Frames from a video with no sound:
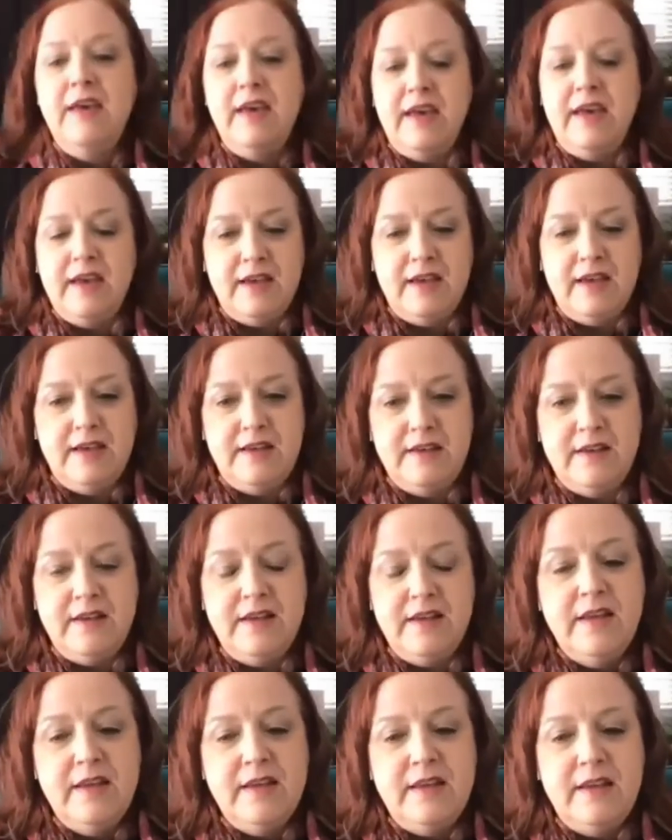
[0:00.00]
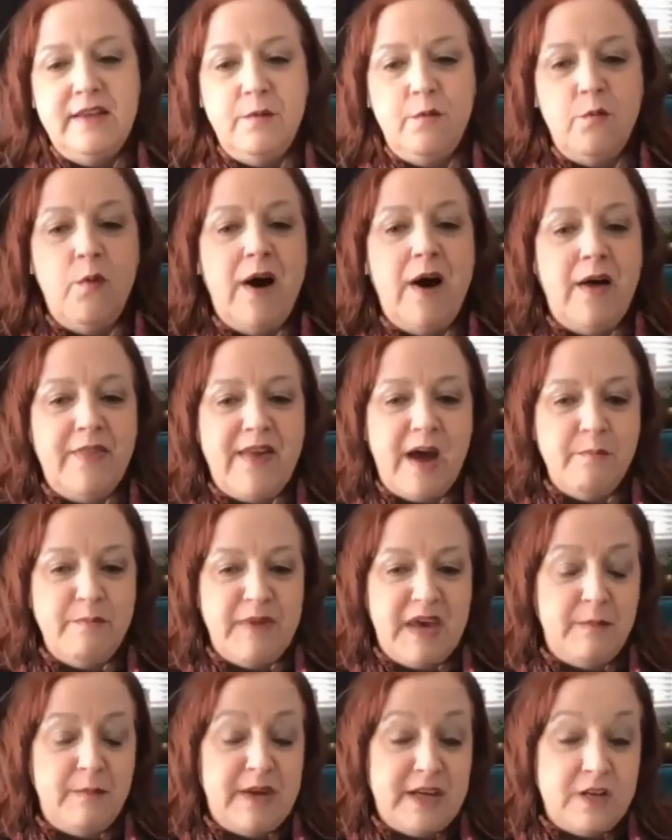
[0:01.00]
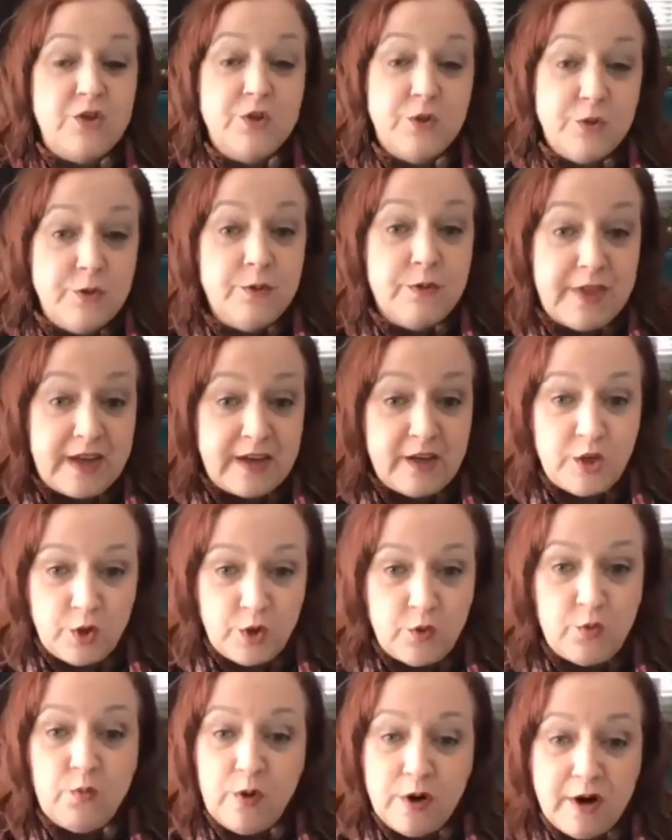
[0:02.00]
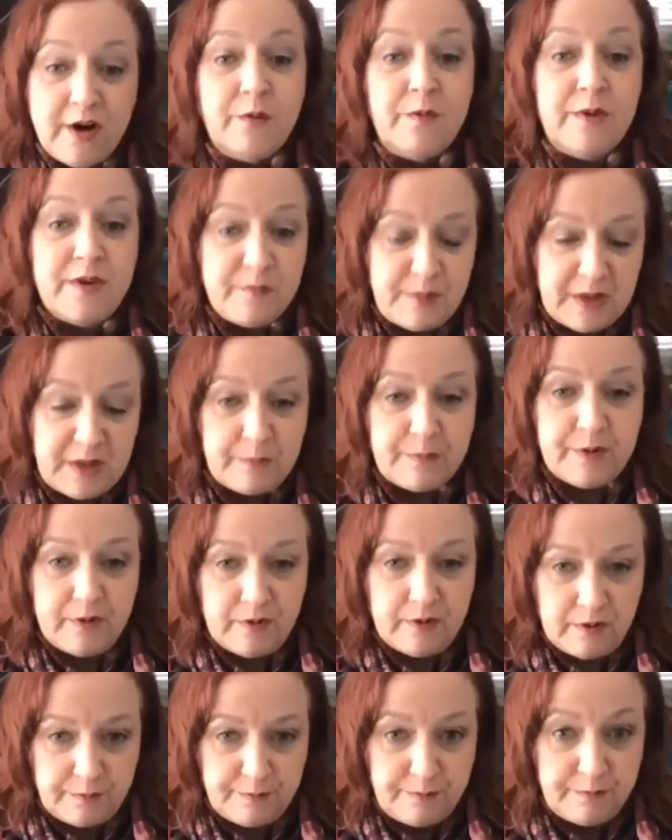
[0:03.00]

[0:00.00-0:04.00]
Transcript: And while that may be true that you work with people